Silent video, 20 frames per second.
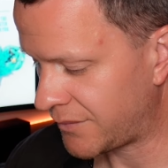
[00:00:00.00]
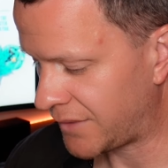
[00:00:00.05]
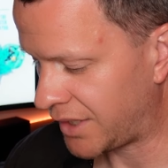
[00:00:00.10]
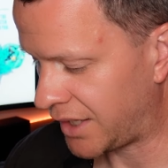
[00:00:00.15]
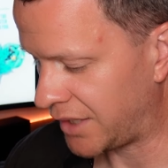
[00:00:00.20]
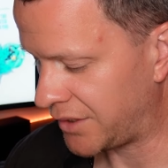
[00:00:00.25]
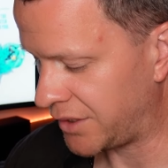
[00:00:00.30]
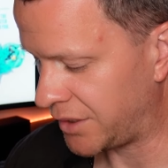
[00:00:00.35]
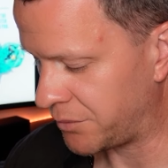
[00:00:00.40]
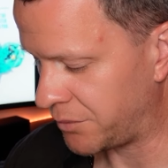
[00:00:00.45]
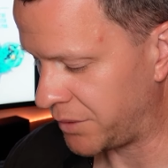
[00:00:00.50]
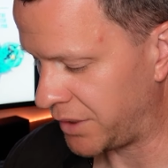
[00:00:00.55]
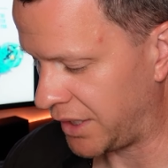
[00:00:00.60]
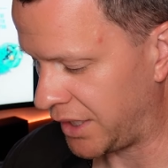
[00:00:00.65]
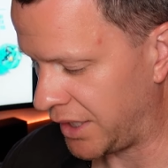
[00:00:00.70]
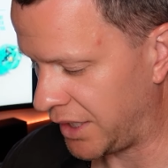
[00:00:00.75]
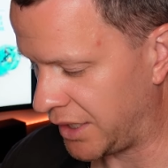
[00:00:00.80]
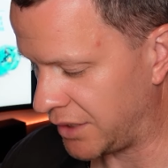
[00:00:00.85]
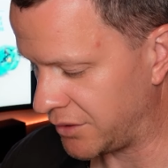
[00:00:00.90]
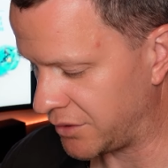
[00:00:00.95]
And then we
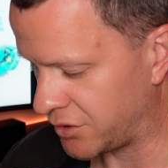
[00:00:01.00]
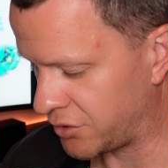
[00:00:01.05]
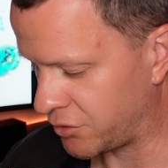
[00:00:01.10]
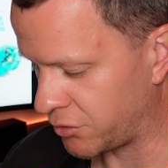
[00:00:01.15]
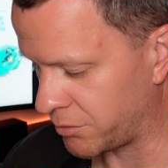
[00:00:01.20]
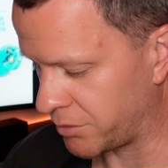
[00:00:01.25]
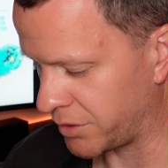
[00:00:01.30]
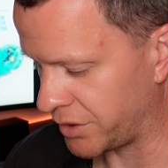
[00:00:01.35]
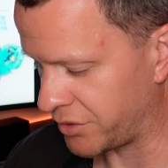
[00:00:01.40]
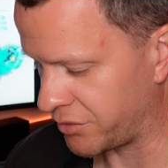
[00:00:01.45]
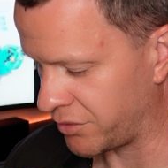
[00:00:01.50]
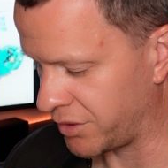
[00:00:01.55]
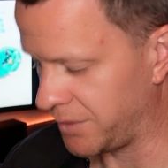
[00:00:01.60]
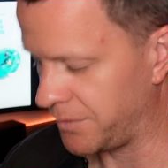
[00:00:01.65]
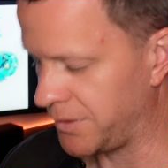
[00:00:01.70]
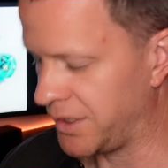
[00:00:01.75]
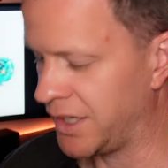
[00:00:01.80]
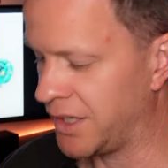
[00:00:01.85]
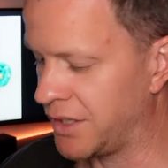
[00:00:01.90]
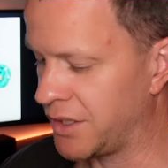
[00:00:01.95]
had the Strawberry Dream.
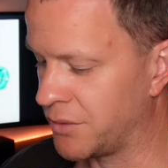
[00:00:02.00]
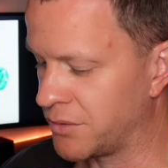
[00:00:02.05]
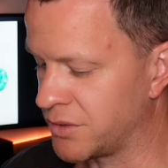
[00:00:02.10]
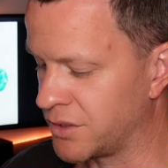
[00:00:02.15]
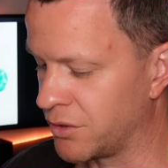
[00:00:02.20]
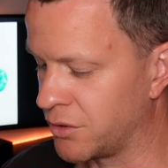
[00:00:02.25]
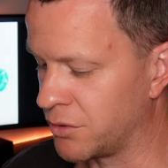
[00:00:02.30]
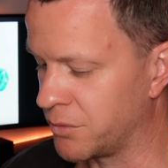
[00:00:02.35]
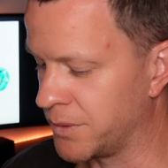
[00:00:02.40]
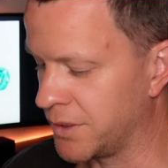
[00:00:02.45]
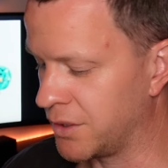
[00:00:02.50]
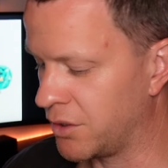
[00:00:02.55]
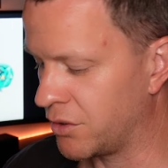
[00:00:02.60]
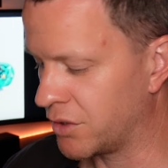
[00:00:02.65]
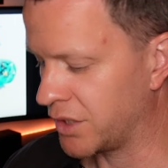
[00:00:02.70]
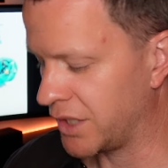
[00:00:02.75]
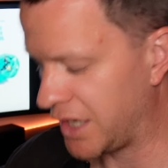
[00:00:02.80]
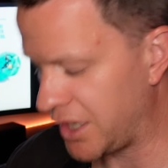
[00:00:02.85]
Yeah, that was a little bit longer.